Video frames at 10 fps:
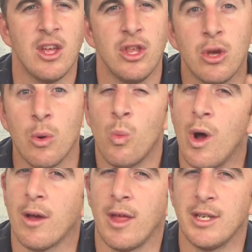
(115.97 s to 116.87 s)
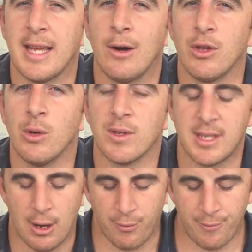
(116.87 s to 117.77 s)
You can work those out
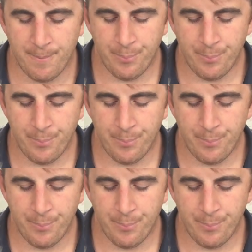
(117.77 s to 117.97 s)
yourself.